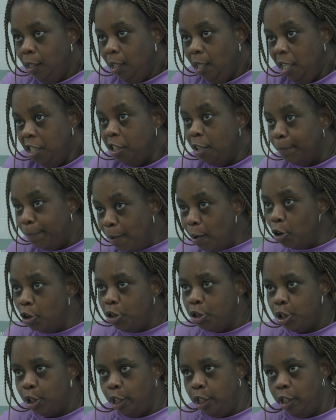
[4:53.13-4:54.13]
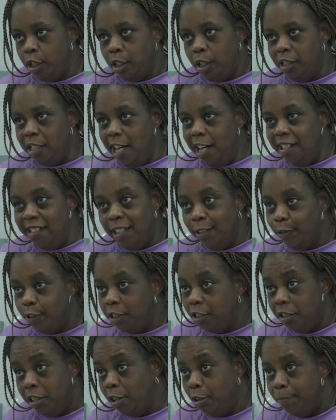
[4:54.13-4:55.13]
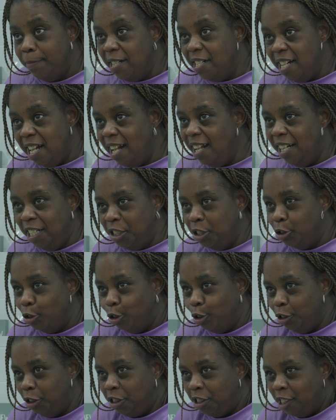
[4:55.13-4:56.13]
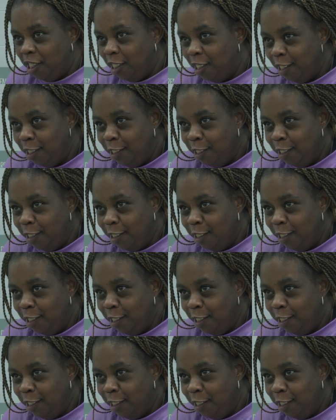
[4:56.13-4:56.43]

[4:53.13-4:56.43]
person, because I never thought I'd be an actress.